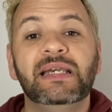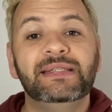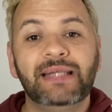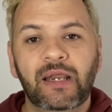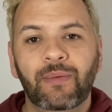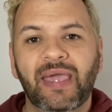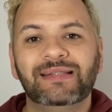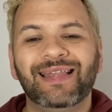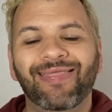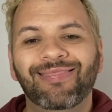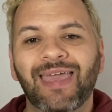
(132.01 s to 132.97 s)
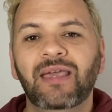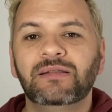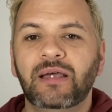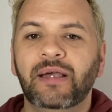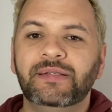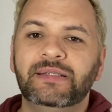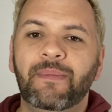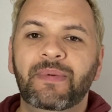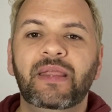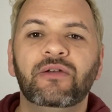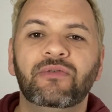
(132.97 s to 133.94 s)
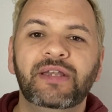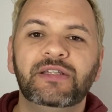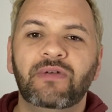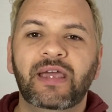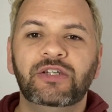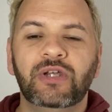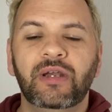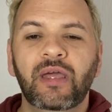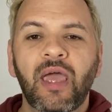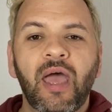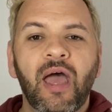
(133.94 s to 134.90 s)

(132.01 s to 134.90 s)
at least anyway, is that things are stepping in the right direction.